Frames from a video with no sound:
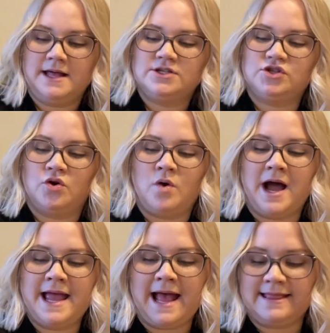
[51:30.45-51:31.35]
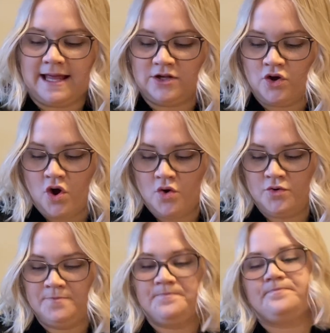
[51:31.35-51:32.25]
So I had that cone.